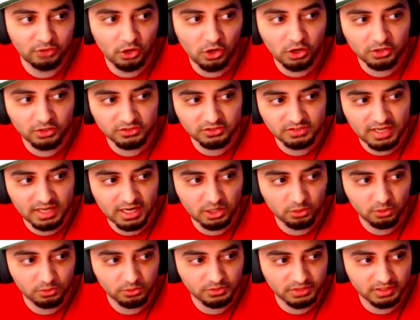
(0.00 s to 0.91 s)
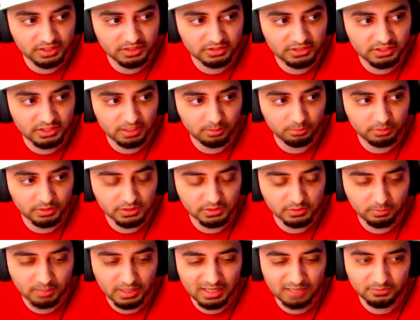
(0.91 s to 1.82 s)
art styles in Champions
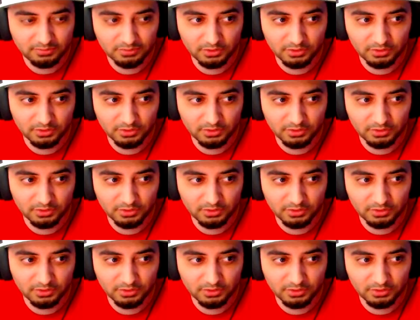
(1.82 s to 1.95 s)
Path.